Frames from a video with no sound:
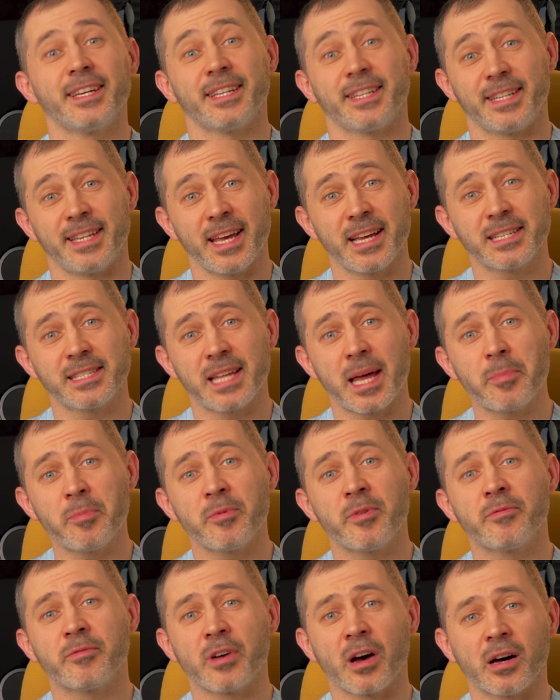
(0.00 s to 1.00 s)
Next up,
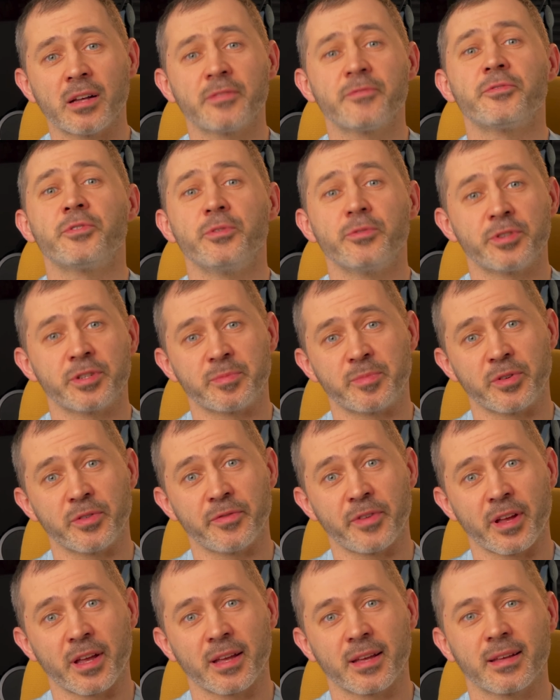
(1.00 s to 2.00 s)
we've got
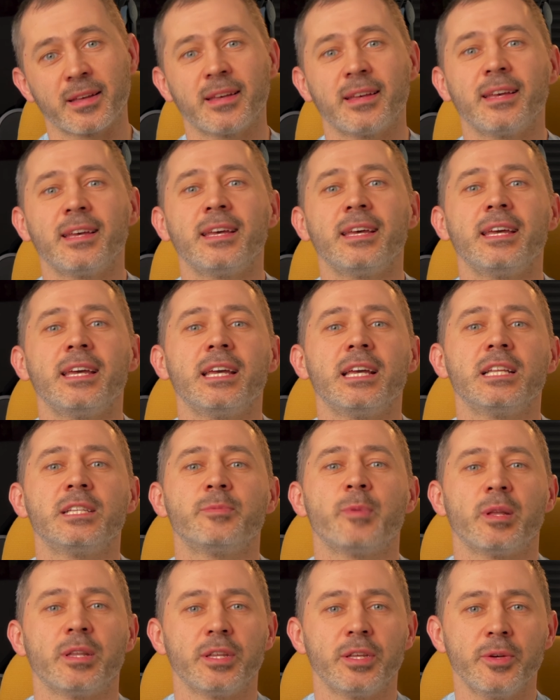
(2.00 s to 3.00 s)
future-proofing. It's
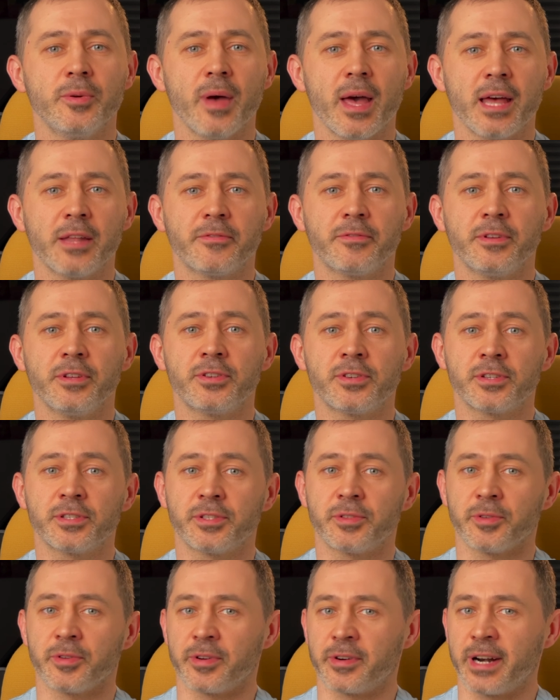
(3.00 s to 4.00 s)
when you add features
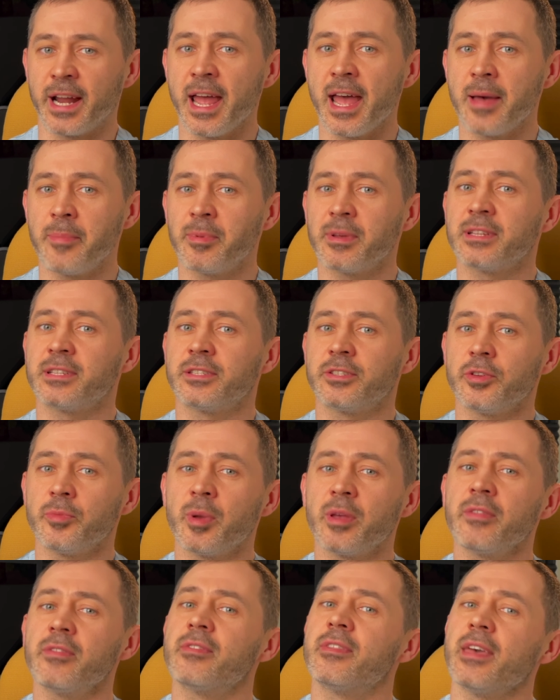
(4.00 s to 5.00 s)
to your app
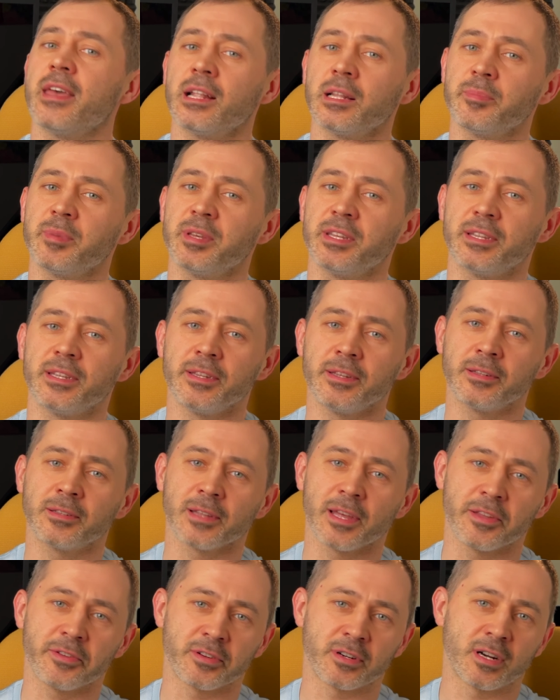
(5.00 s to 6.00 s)
assuming they'll be needed
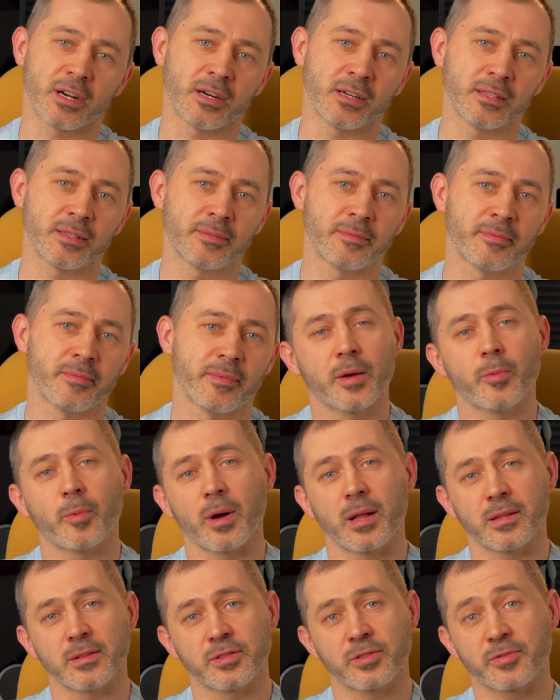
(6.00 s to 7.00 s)
later on.
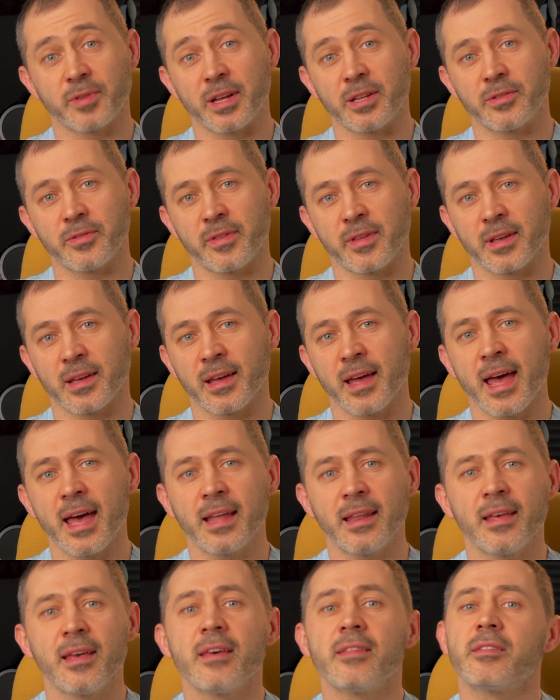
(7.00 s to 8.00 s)
While it's great to think
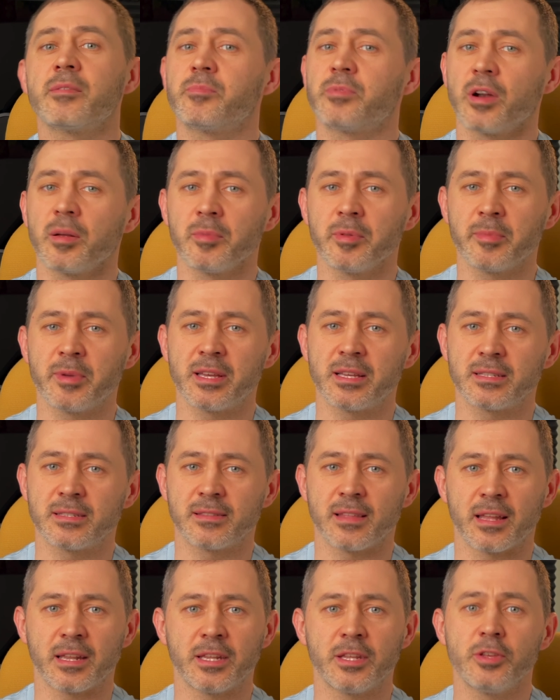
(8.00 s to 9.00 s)
ahead, the problem is
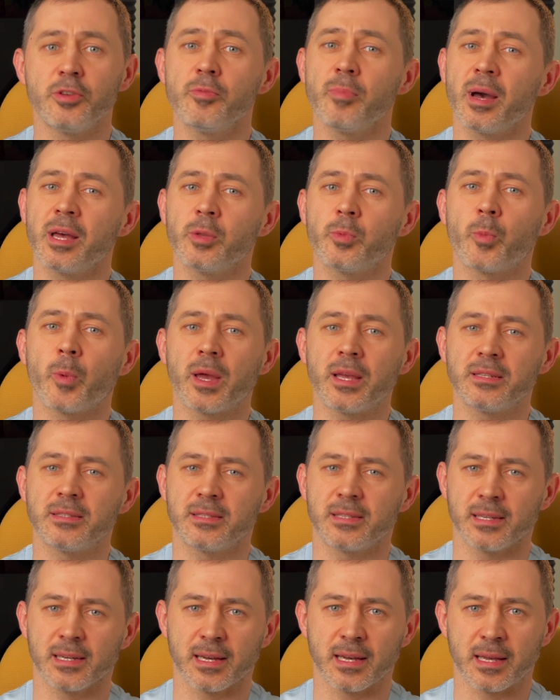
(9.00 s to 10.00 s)
that you might waste
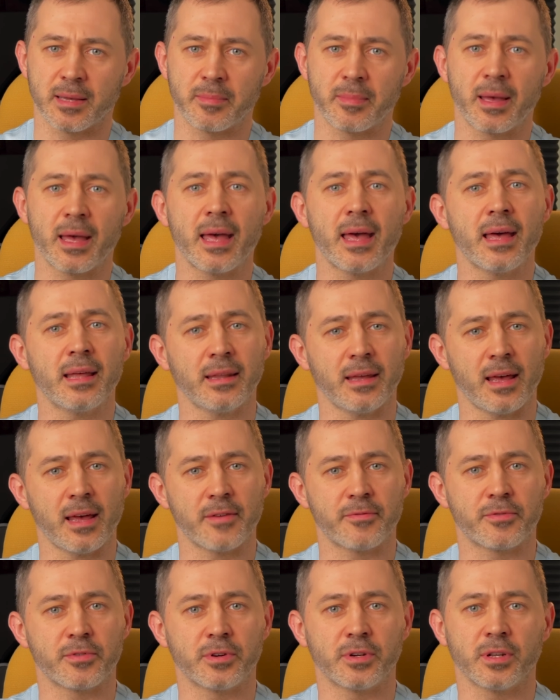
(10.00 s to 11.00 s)
time and
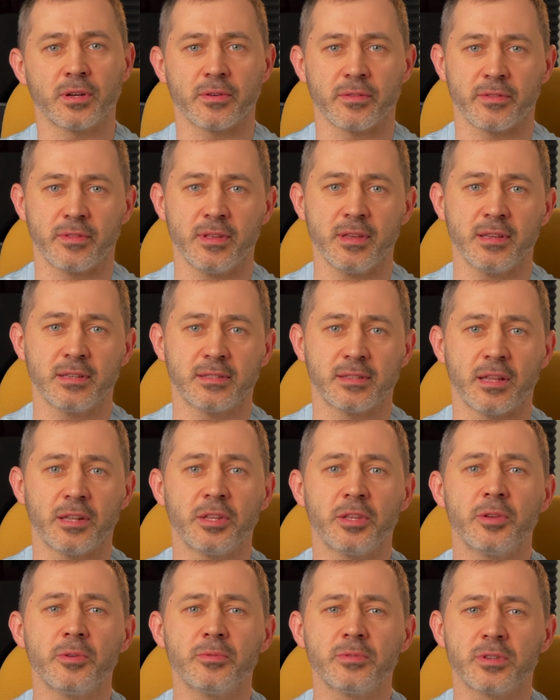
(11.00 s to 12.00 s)
effort on things that
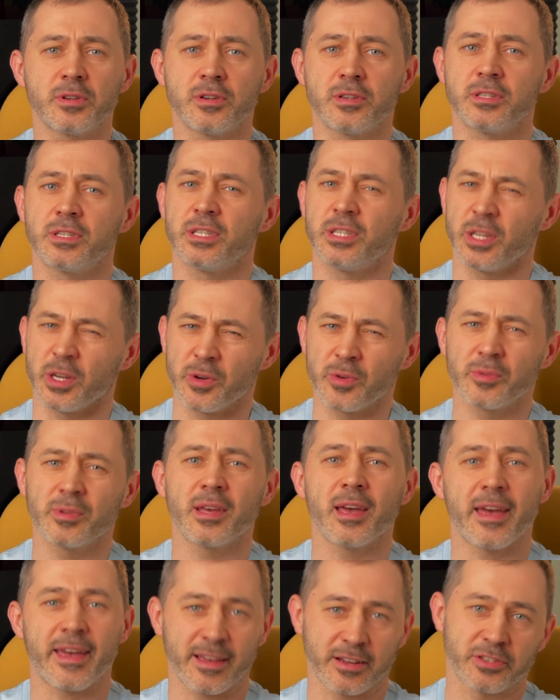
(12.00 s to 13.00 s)
users don't
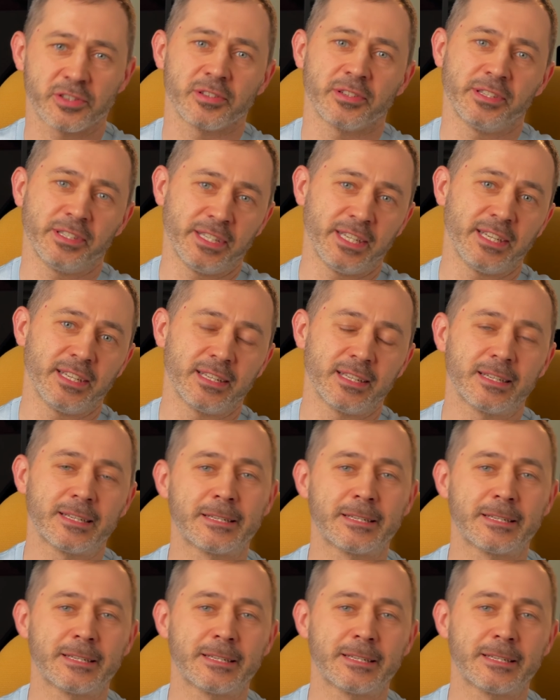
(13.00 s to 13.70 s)
actually need.